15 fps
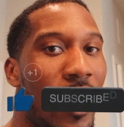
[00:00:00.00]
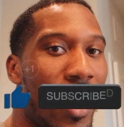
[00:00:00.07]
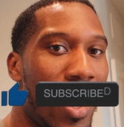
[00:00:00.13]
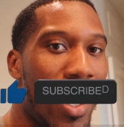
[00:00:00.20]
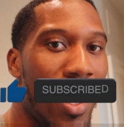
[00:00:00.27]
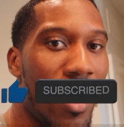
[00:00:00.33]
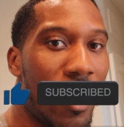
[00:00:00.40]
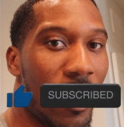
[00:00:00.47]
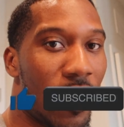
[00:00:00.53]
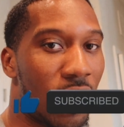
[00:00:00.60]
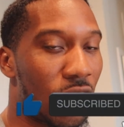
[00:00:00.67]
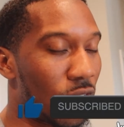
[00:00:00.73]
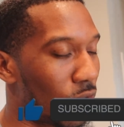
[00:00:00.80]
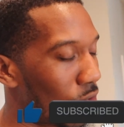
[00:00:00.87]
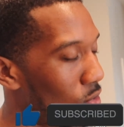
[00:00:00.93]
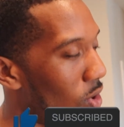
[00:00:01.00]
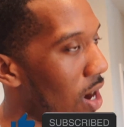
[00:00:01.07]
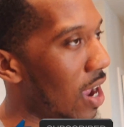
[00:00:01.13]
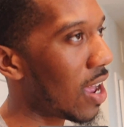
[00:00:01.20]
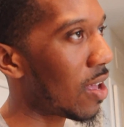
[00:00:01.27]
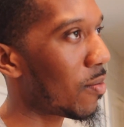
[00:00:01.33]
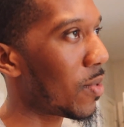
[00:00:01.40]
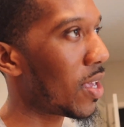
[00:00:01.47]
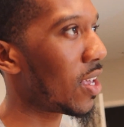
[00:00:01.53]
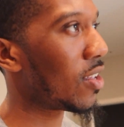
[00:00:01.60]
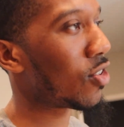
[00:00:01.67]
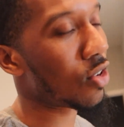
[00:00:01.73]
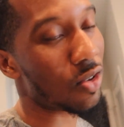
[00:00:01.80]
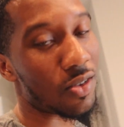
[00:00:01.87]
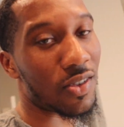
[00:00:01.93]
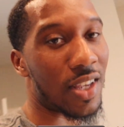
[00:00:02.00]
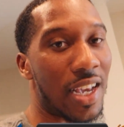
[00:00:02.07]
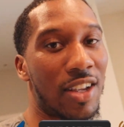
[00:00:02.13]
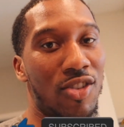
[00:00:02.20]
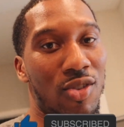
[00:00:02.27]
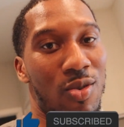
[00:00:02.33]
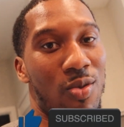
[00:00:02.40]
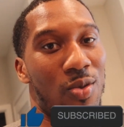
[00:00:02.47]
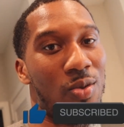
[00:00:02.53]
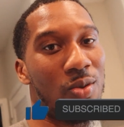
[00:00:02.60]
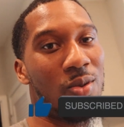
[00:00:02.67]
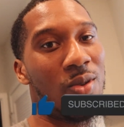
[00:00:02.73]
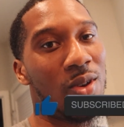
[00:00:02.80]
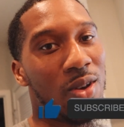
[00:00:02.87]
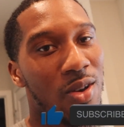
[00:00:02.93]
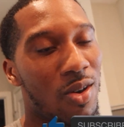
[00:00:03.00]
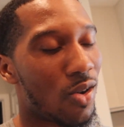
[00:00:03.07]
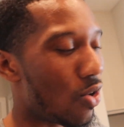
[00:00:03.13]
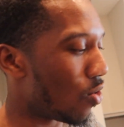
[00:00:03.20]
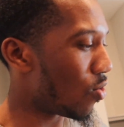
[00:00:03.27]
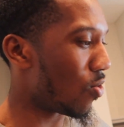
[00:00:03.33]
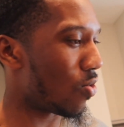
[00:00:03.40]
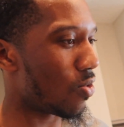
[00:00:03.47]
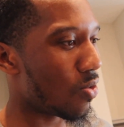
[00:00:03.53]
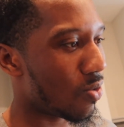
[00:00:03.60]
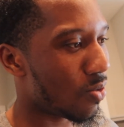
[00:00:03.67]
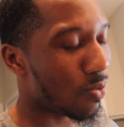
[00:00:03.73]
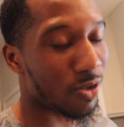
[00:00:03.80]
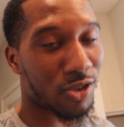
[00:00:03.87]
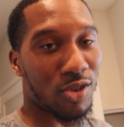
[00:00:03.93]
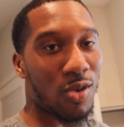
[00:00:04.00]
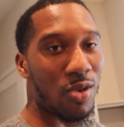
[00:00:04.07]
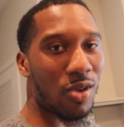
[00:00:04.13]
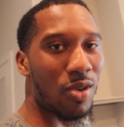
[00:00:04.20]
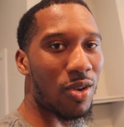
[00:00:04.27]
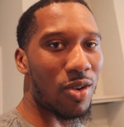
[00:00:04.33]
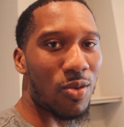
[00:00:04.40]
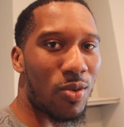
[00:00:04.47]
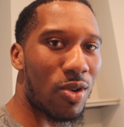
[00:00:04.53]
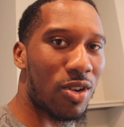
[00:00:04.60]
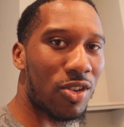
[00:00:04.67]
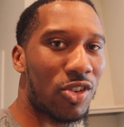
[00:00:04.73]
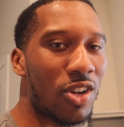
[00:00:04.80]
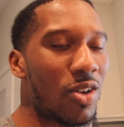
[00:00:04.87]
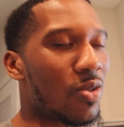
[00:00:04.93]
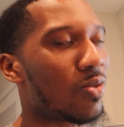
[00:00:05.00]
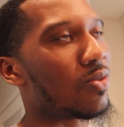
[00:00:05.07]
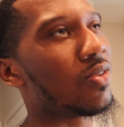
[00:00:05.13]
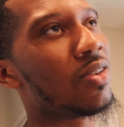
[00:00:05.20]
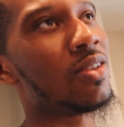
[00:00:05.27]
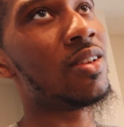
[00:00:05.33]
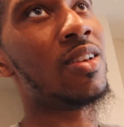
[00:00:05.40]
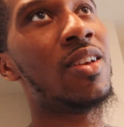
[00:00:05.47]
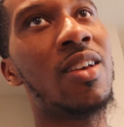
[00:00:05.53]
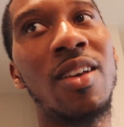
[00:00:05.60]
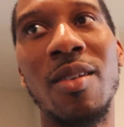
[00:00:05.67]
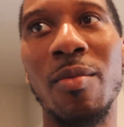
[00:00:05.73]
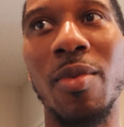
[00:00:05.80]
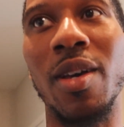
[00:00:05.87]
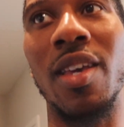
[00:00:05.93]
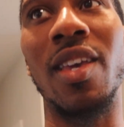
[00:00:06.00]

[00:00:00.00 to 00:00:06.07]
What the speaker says: and subscribe, man, so you can stay tuned on what's going on in the world of Jones. But